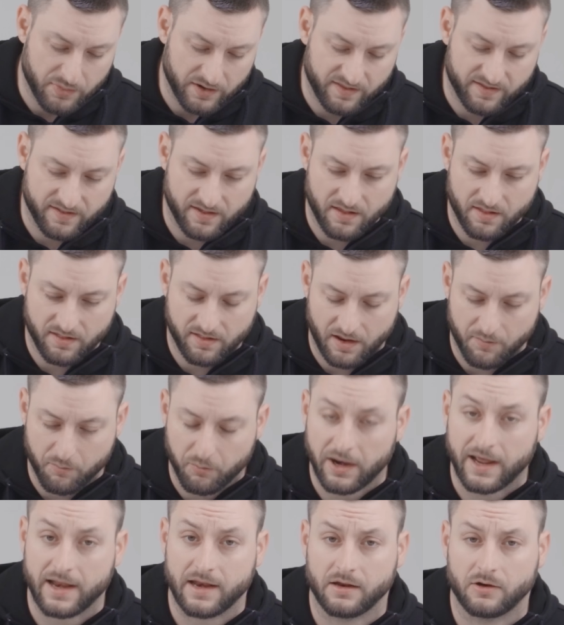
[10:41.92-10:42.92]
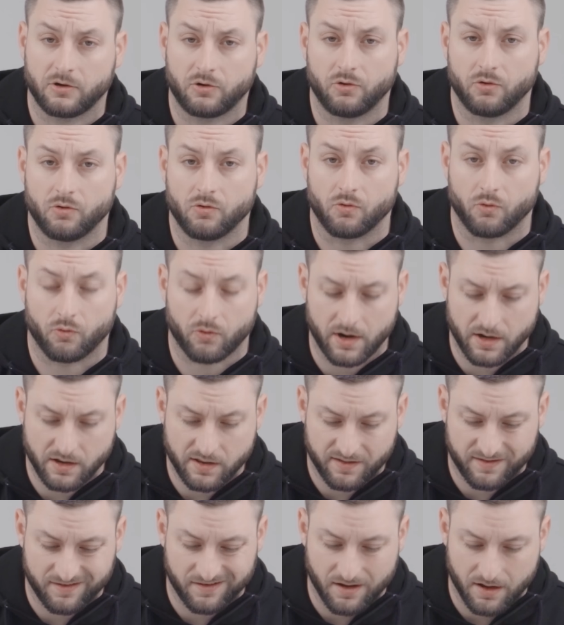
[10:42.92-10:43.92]
but since I'm planning to run
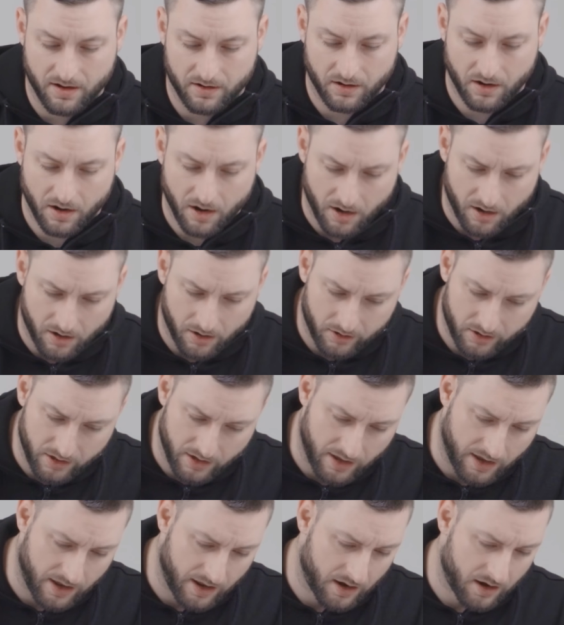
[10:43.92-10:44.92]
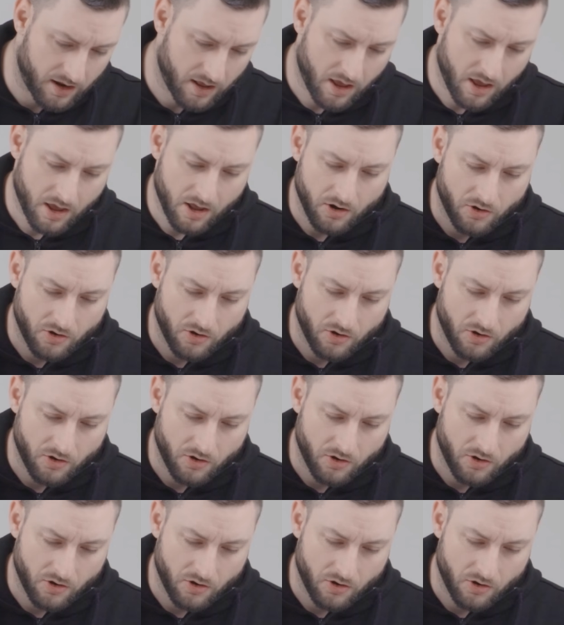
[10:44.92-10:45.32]
this gun hard and